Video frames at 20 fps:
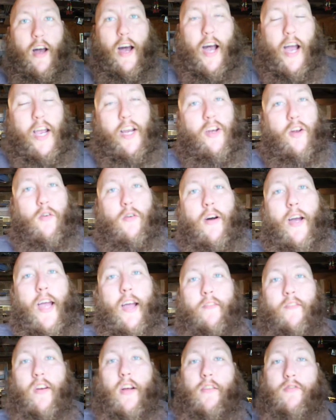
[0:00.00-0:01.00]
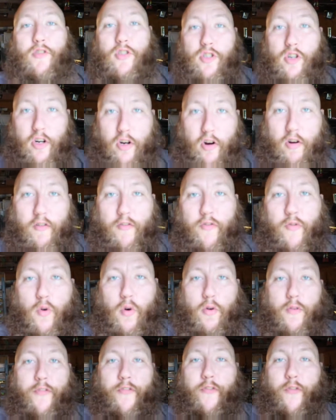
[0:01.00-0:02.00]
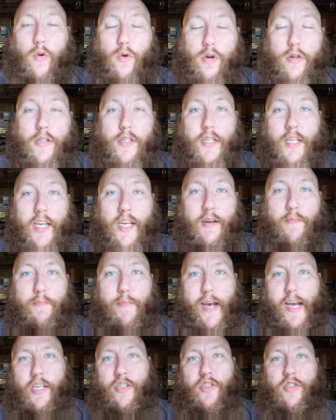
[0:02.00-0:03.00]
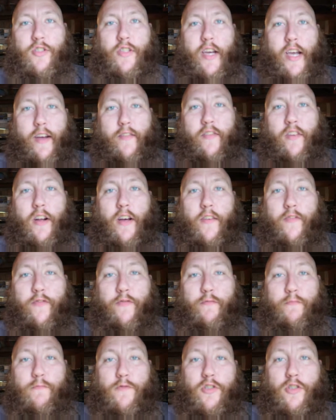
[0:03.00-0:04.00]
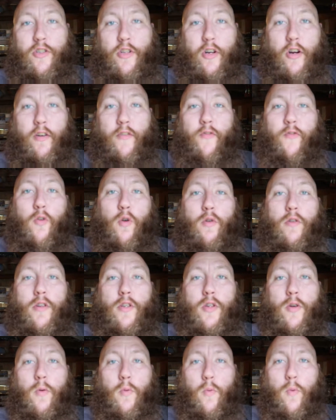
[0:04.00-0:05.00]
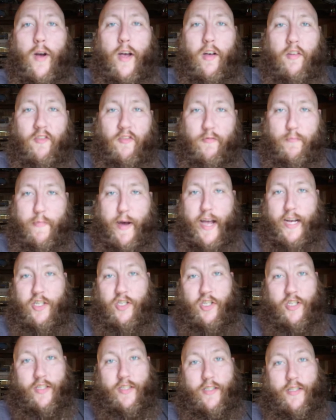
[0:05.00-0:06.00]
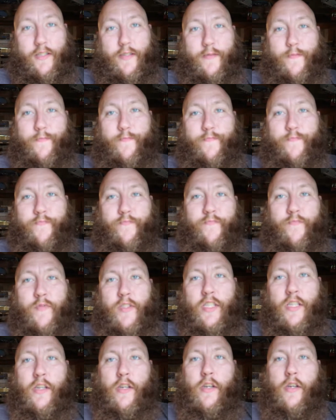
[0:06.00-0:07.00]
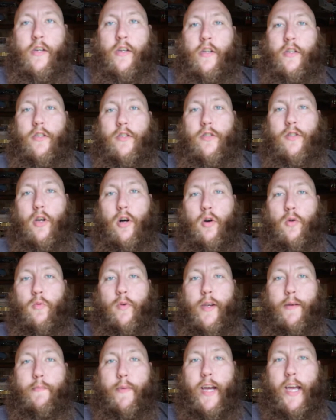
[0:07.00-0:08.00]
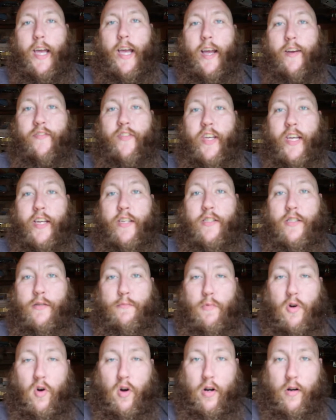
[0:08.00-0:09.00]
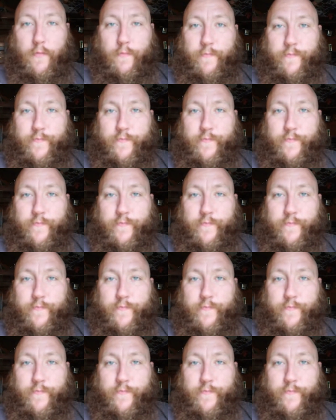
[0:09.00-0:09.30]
I don't have enough sugar for 14 batches. I have enough sugar for 12 batches. So we might have to get some more.